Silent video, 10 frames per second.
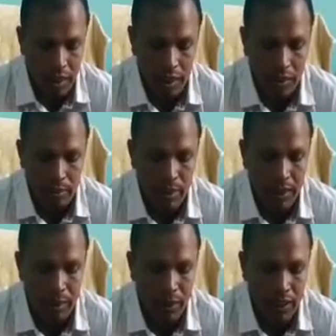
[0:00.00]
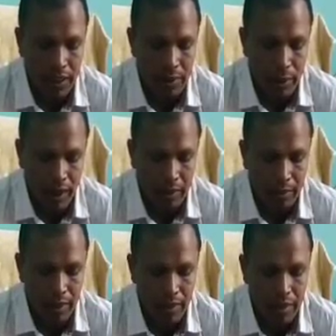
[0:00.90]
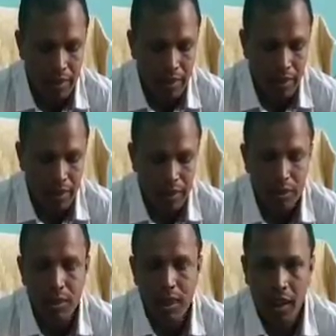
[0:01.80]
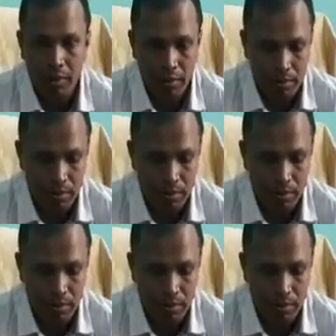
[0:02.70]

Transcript: The mathematics department, we have